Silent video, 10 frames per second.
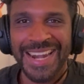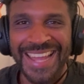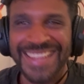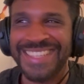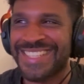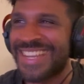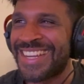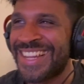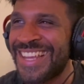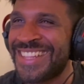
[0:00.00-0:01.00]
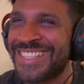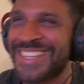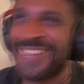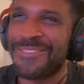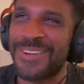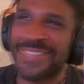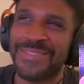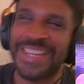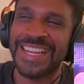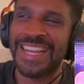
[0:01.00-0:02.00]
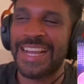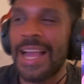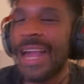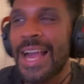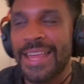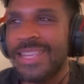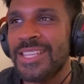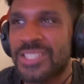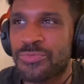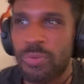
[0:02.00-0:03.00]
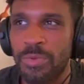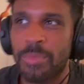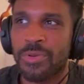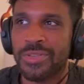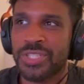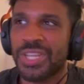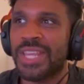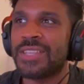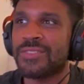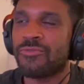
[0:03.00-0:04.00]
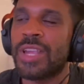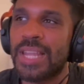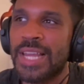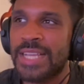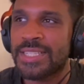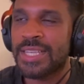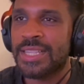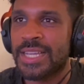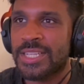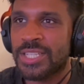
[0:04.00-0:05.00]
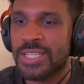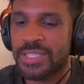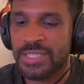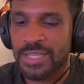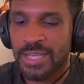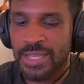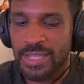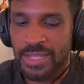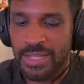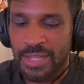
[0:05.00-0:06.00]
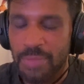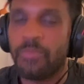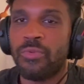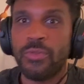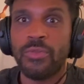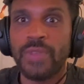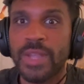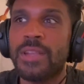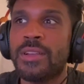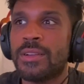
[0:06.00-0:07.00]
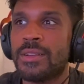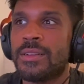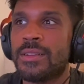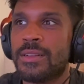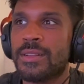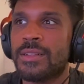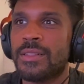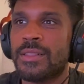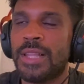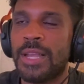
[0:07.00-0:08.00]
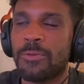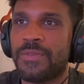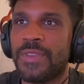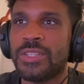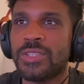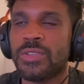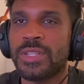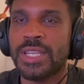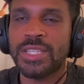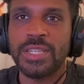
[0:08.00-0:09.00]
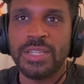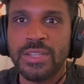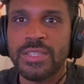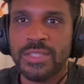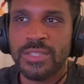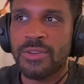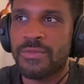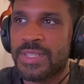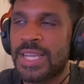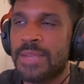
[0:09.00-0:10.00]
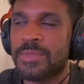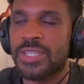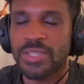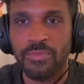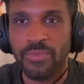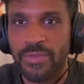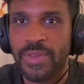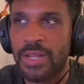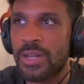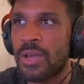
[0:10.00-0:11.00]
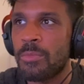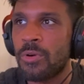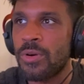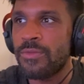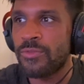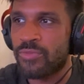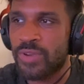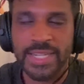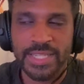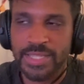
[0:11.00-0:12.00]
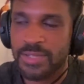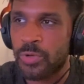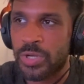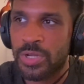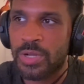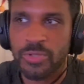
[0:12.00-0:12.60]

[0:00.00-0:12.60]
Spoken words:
I like this side of Watame. Like, I think it's probably because she's realizing that she's improving. Like, with each song that she does over time, she's improving a lot more through practice and whatnot.